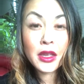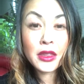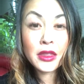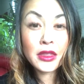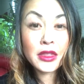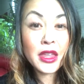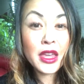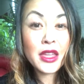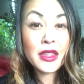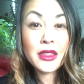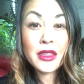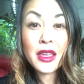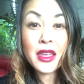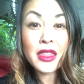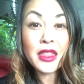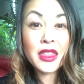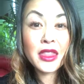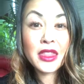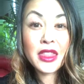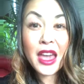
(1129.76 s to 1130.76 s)
then
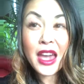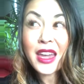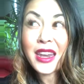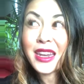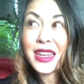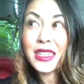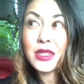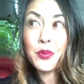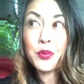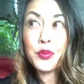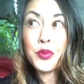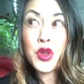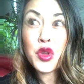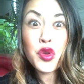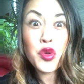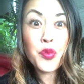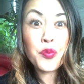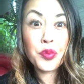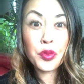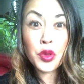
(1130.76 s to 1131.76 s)
that is
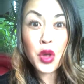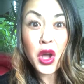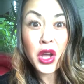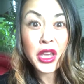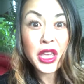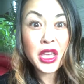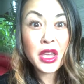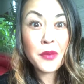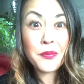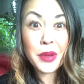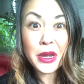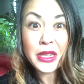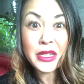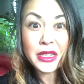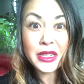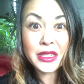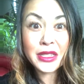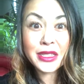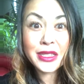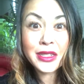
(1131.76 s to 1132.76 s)
you blocking
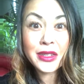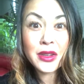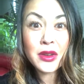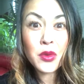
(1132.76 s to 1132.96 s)
abundance.